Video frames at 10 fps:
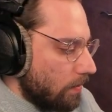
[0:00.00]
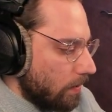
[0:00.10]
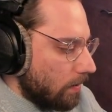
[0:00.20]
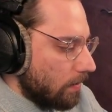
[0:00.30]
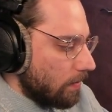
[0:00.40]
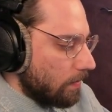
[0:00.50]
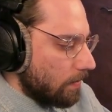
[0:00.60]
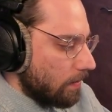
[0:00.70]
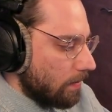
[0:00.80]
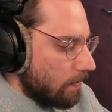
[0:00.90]
will
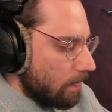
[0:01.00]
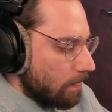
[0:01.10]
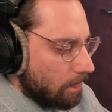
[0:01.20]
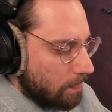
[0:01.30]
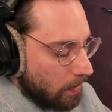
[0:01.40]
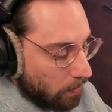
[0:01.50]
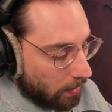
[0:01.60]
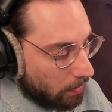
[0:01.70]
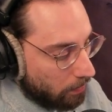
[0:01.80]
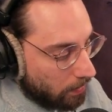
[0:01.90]
be
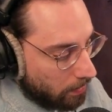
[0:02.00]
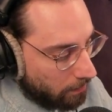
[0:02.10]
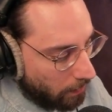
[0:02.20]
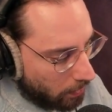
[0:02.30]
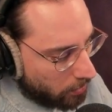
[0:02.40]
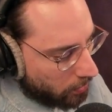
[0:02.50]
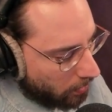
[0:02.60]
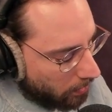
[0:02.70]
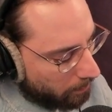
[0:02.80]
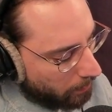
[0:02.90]
working with
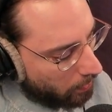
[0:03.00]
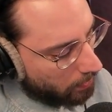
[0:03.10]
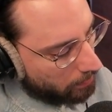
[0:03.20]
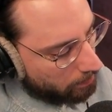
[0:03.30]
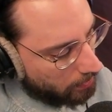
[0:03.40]
Photoshop or